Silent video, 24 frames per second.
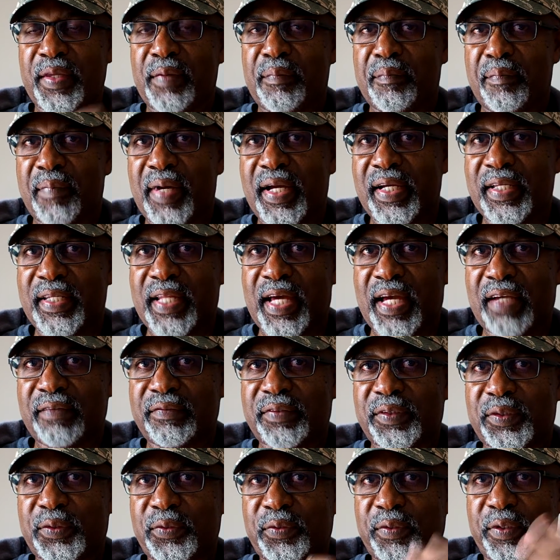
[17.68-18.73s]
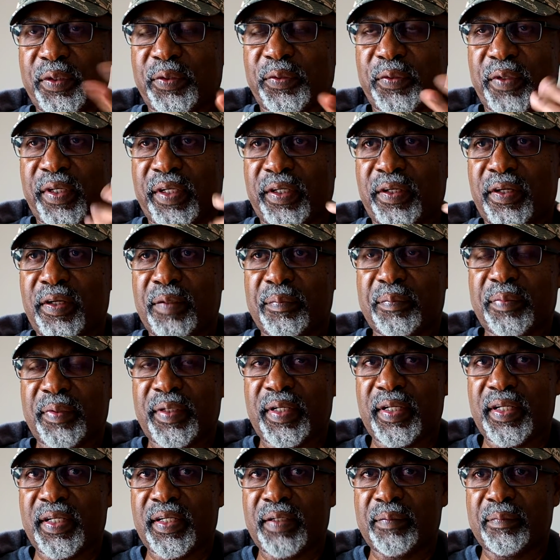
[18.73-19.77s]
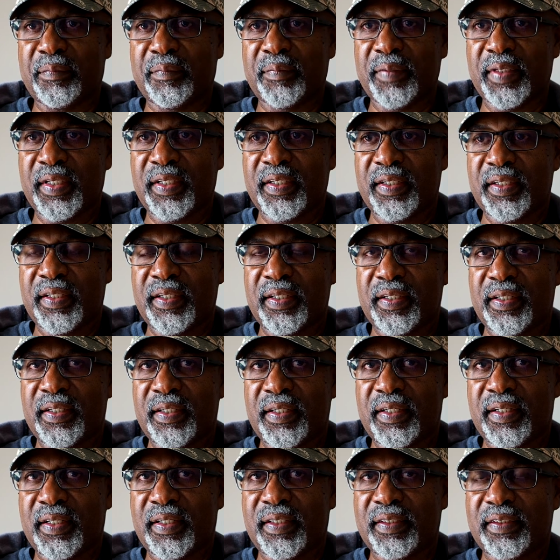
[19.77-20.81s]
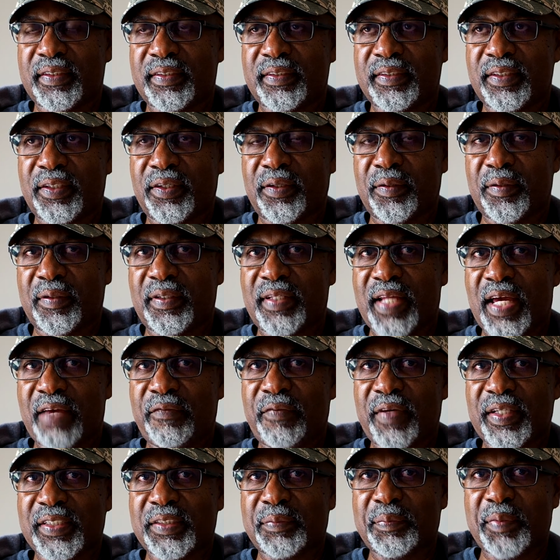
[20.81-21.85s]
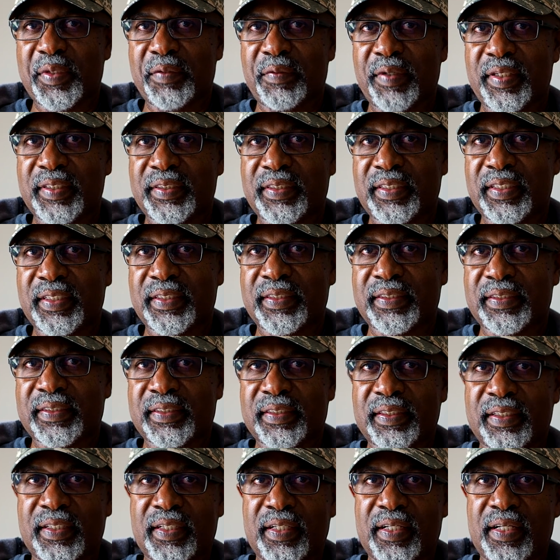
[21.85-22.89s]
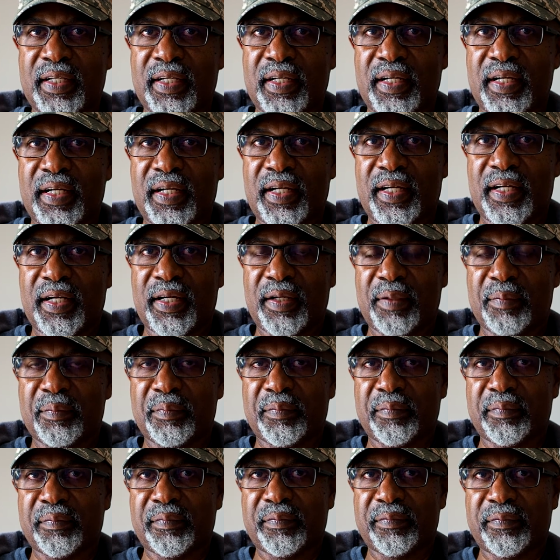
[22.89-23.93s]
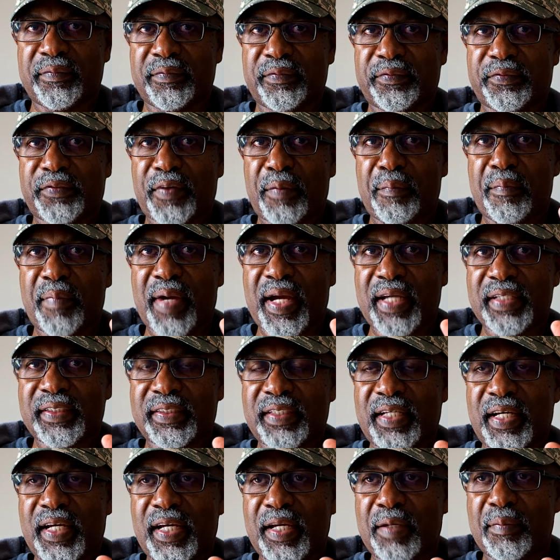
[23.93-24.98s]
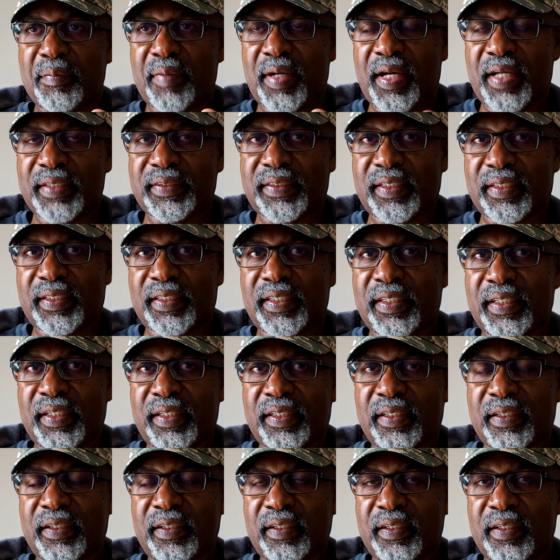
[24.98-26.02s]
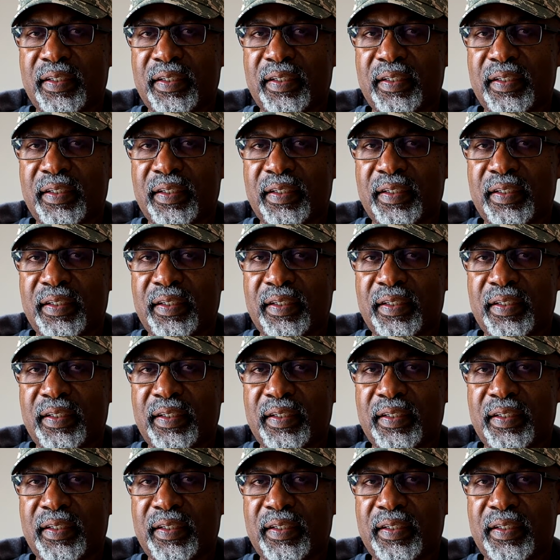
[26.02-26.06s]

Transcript: my life story growing up, and life experiences from my time as a kid